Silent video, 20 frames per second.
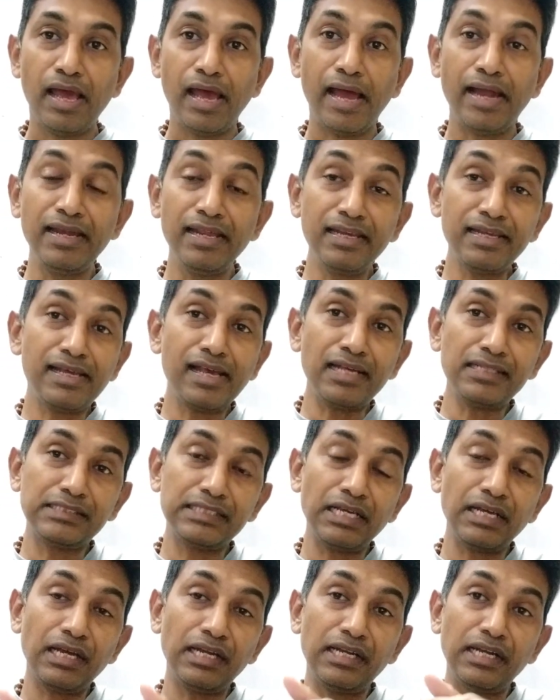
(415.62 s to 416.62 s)
And in case
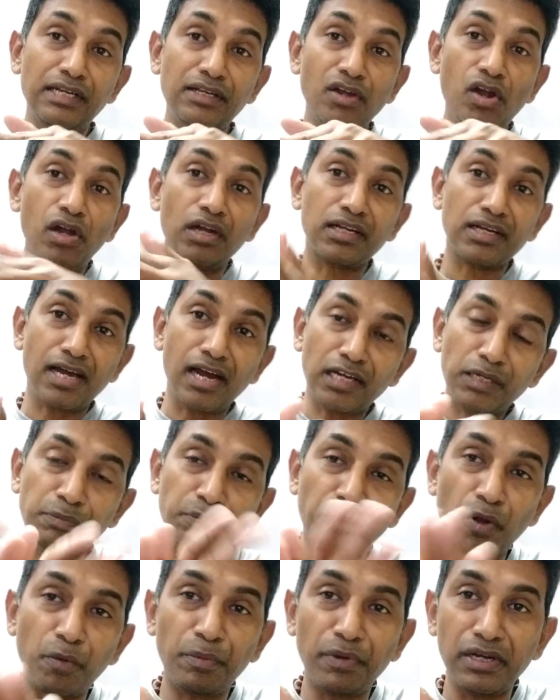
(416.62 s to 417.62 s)
they did not cut
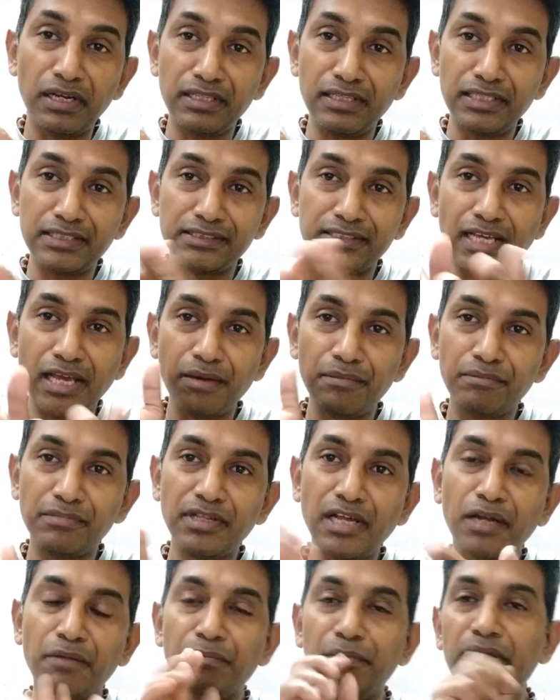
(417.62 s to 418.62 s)
properly this time,
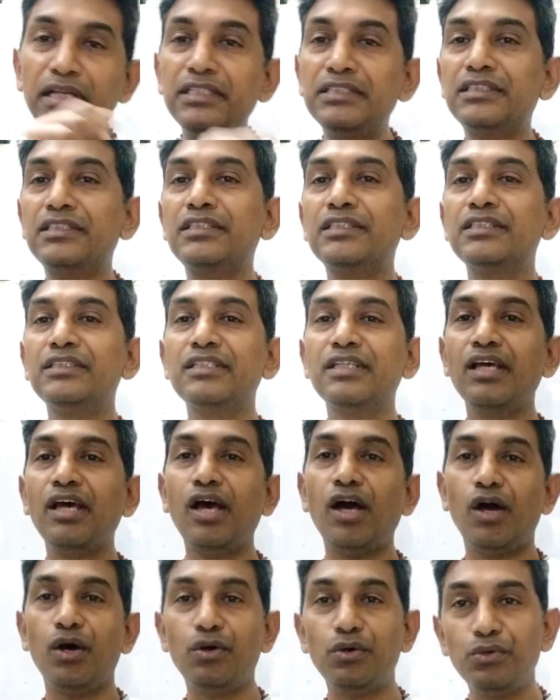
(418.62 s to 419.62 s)
that means,
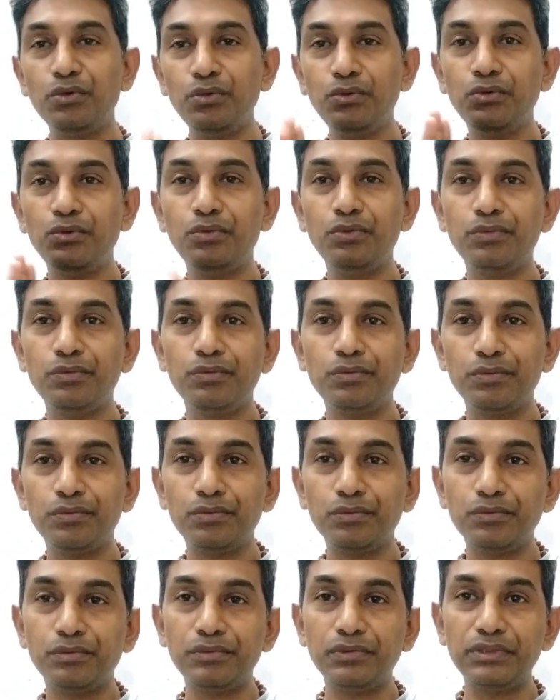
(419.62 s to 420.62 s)

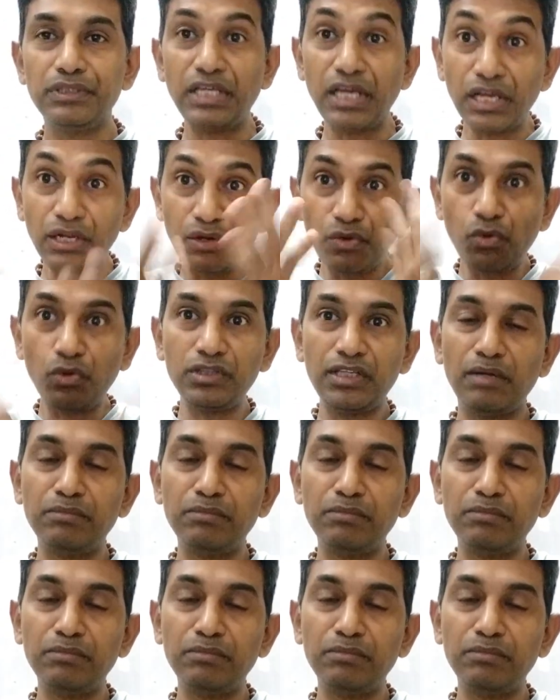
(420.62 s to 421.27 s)
oh, they know